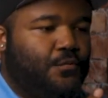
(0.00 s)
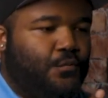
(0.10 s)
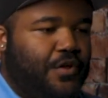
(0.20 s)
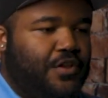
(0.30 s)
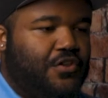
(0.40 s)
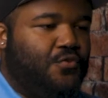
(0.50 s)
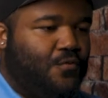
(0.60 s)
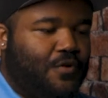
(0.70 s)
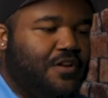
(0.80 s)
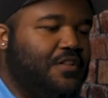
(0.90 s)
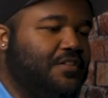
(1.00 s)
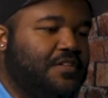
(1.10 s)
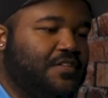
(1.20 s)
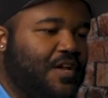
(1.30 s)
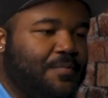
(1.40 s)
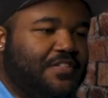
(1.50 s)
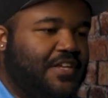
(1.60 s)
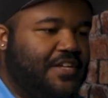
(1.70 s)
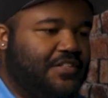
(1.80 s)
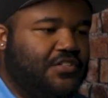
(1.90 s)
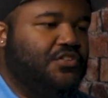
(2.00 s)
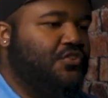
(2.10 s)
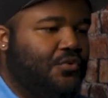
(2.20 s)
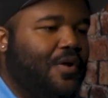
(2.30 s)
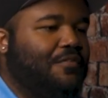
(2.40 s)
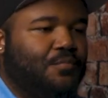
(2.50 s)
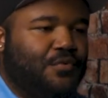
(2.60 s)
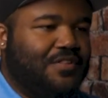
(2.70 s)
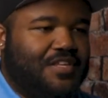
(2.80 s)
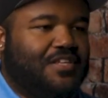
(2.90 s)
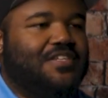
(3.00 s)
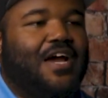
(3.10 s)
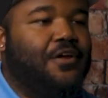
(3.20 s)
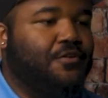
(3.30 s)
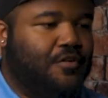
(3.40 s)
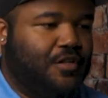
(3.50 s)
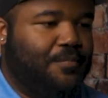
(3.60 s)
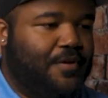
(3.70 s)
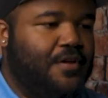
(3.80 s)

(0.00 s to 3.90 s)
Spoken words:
when you're running these type of tests, you don't have to bring the entire clip.